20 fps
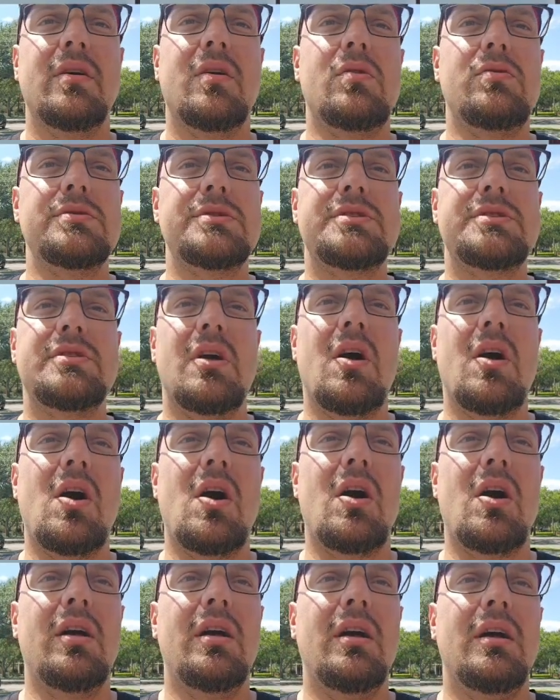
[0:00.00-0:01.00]

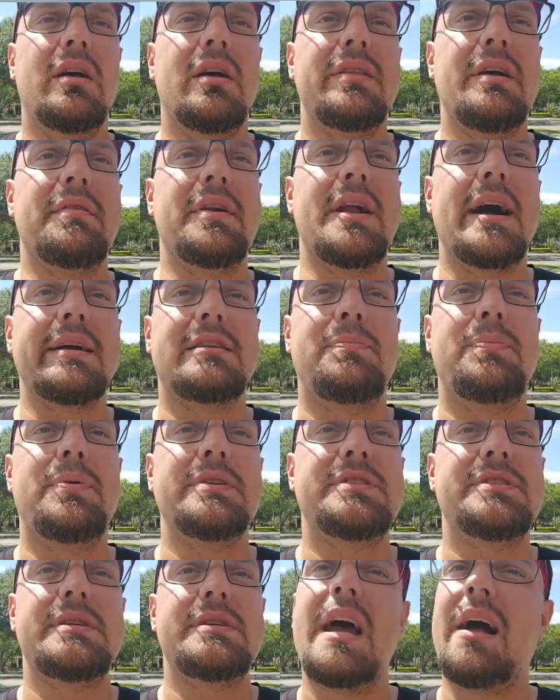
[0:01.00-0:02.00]
coleslaw. They have an
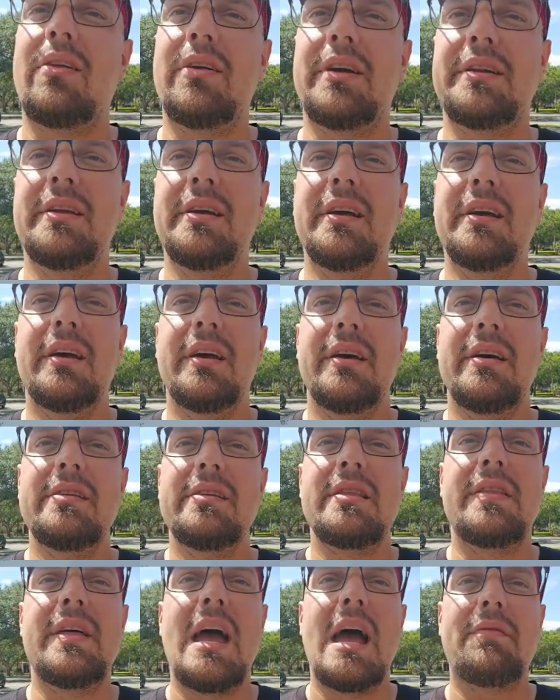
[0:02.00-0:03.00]
octopus salad.
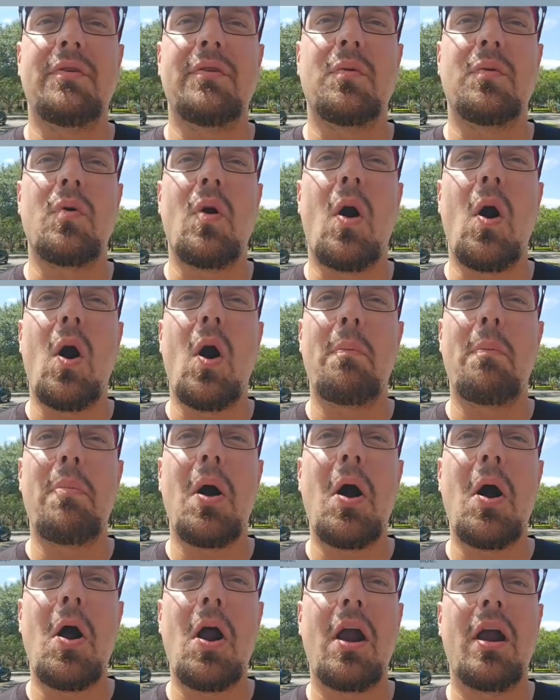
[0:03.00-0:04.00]
Then they have a raw
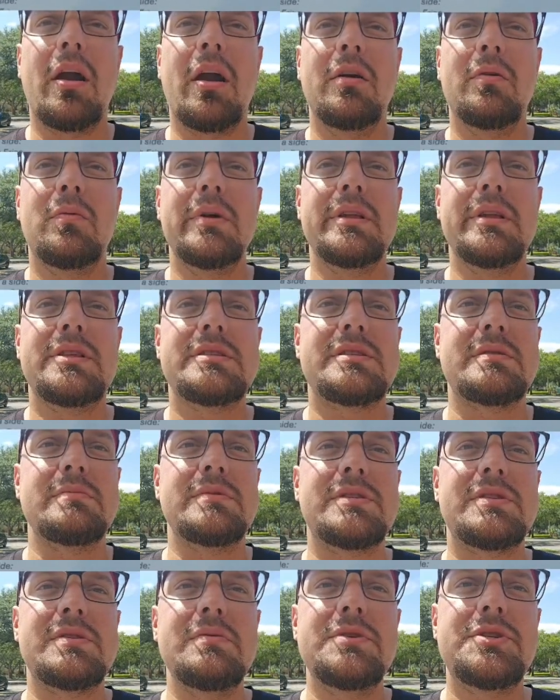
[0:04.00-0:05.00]
bar with some
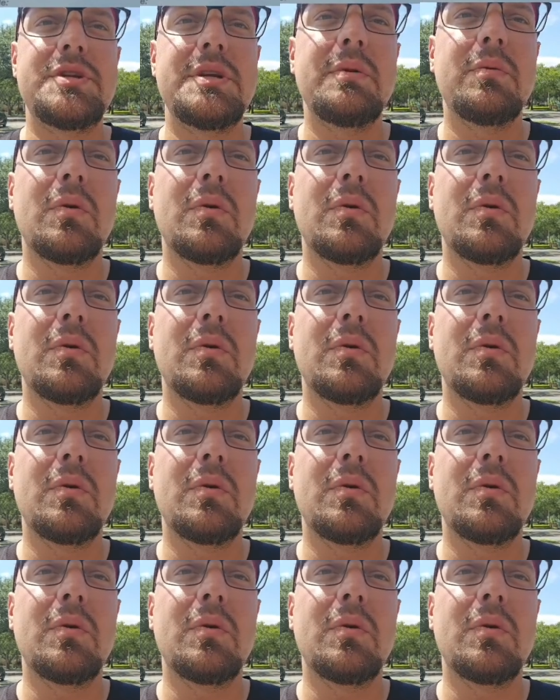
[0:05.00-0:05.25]
sushi